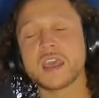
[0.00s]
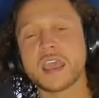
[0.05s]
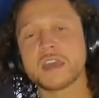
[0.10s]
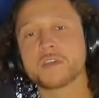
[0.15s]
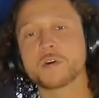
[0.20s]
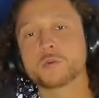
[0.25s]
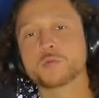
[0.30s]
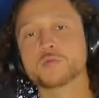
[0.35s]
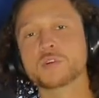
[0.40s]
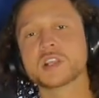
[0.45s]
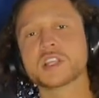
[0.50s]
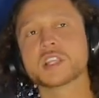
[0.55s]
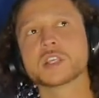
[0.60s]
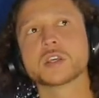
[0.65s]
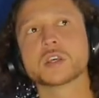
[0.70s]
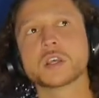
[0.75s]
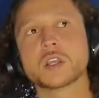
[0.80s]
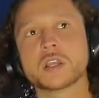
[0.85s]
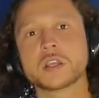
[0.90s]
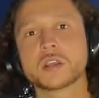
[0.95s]
And they're really
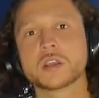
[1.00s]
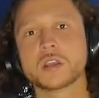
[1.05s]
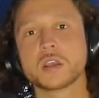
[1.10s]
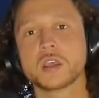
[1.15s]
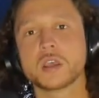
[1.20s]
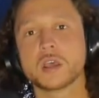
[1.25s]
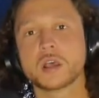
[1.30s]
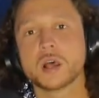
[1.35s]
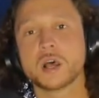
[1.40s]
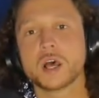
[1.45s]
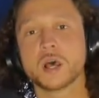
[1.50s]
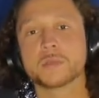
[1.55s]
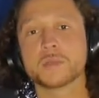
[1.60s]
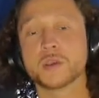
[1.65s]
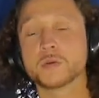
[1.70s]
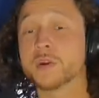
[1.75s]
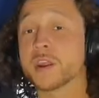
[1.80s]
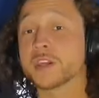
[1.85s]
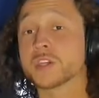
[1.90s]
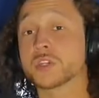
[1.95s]
good mid-range